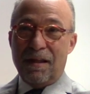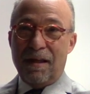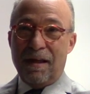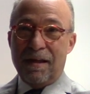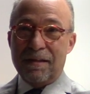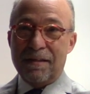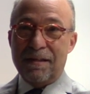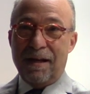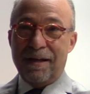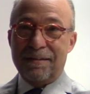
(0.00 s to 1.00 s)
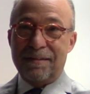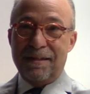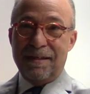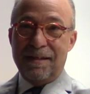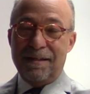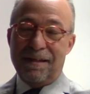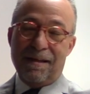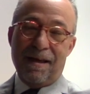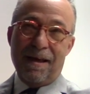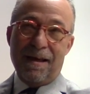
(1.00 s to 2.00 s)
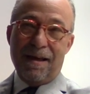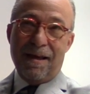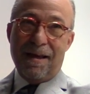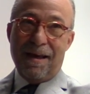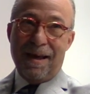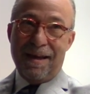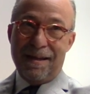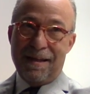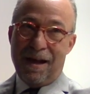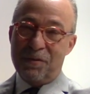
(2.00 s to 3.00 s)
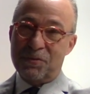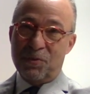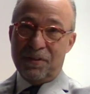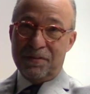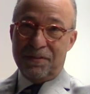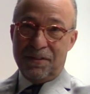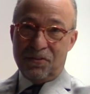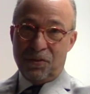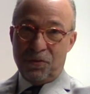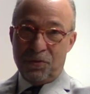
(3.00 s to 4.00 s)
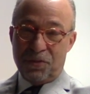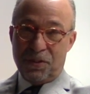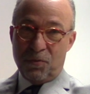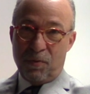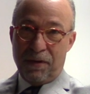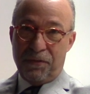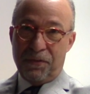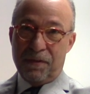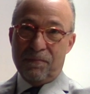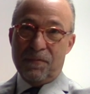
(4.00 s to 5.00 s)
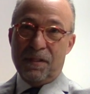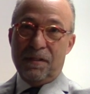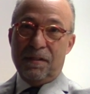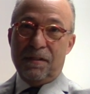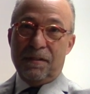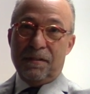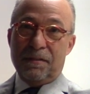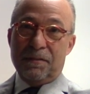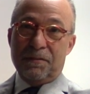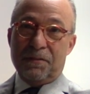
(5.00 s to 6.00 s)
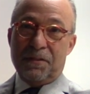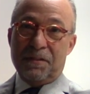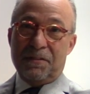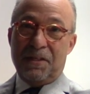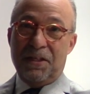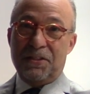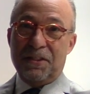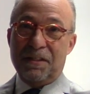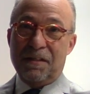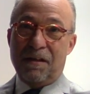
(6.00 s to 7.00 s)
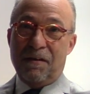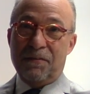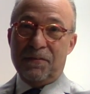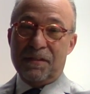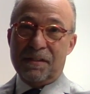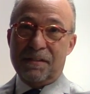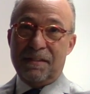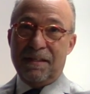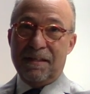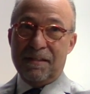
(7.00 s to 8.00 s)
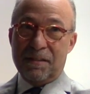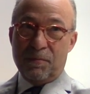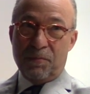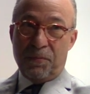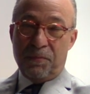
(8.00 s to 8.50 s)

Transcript: And in 1980, I was really disillusioned with the teaching of Sikhism